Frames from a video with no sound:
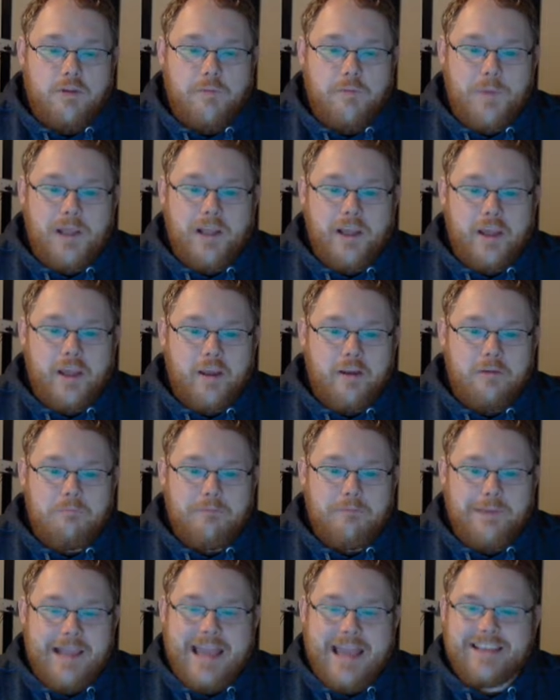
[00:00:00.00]
a bit like a
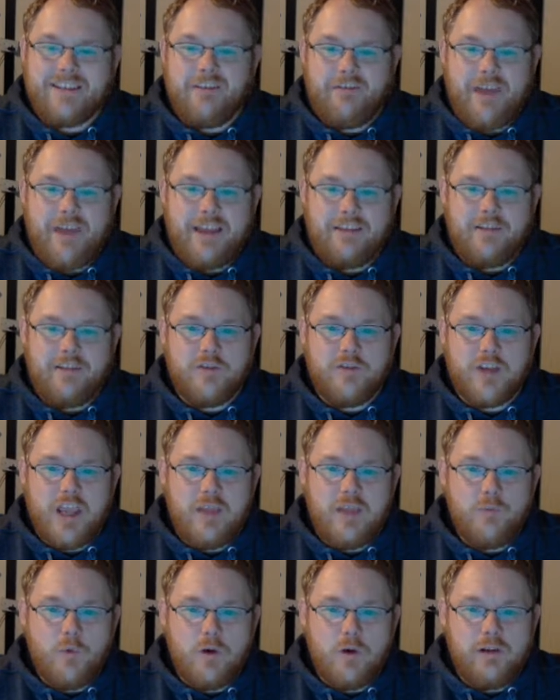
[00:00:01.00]
less effective
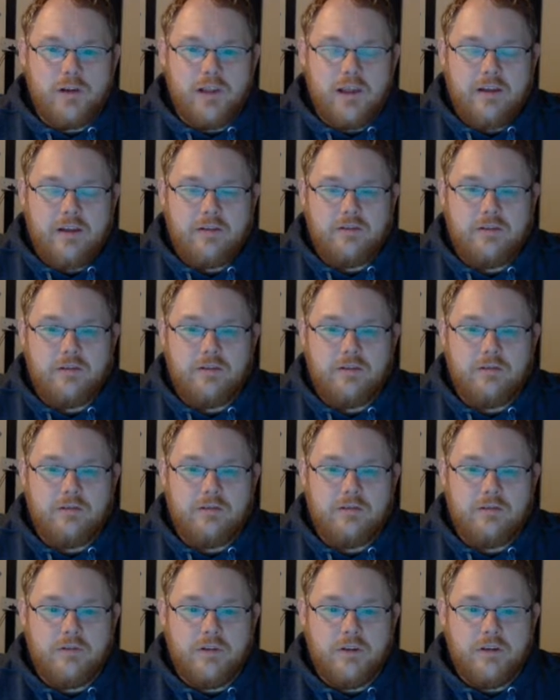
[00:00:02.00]
Chain Whirler,
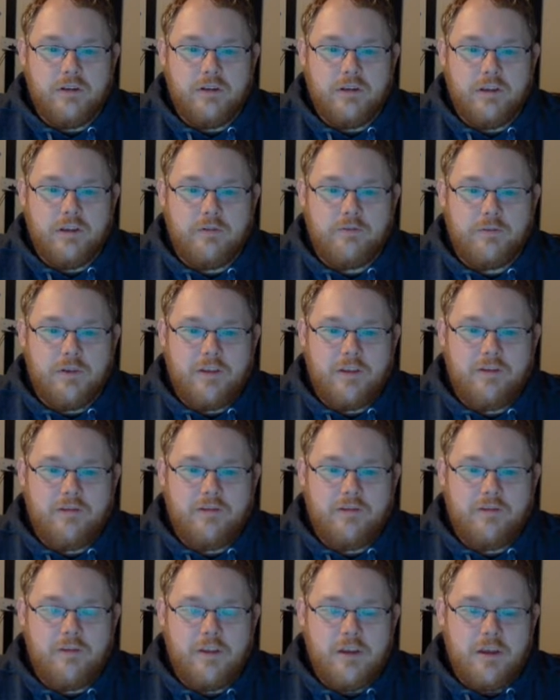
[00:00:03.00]
if
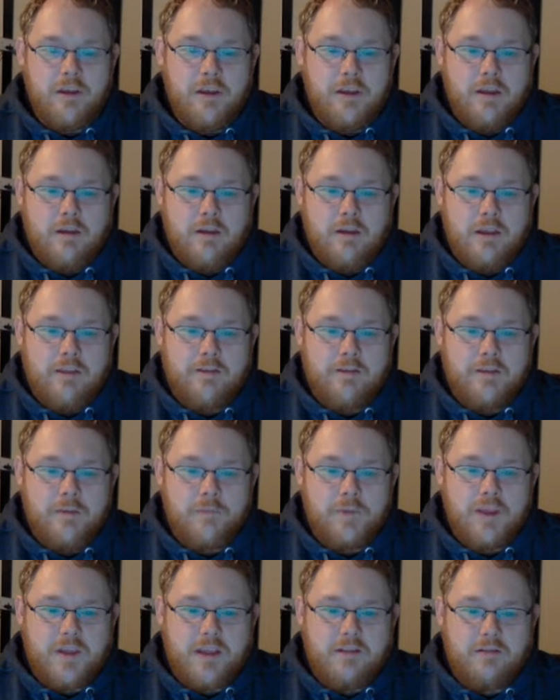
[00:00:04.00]
in some
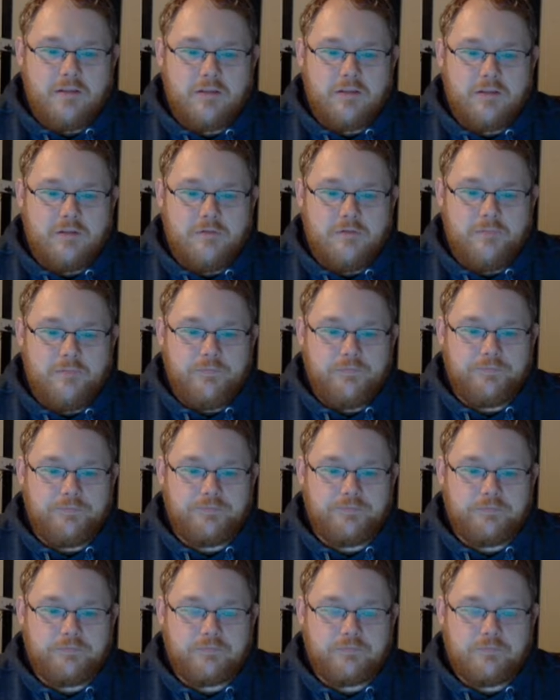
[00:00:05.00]
sense.
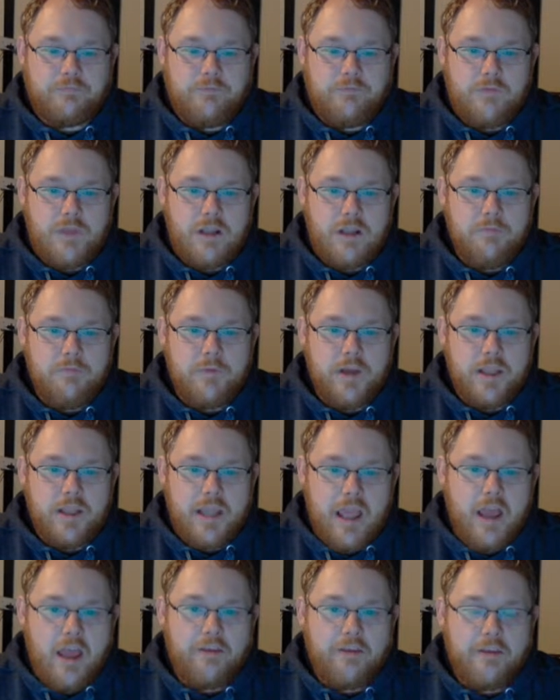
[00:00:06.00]
But
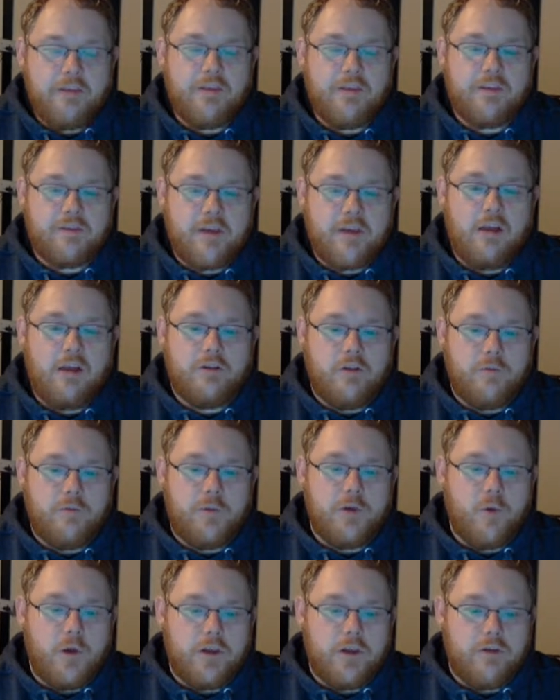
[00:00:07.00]
yeah, I think this card could be
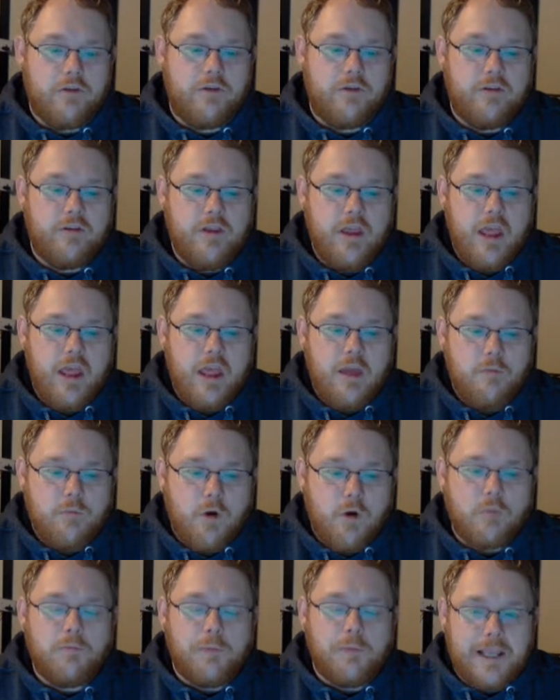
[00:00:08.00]
quite good.
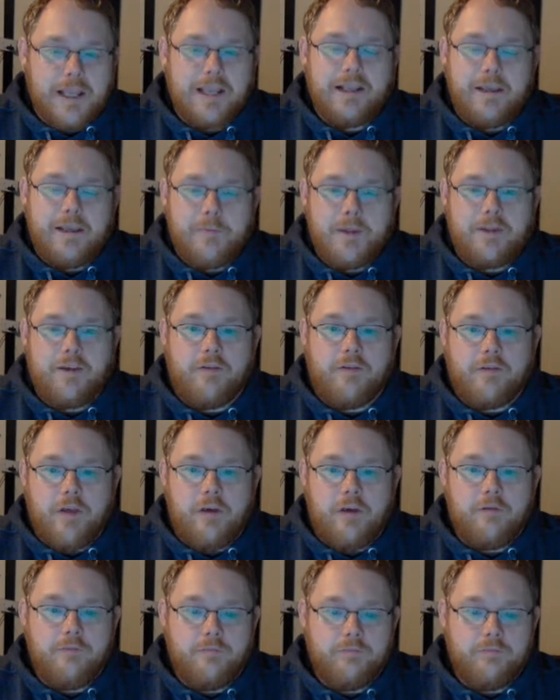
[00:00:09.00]
Probably in limited though.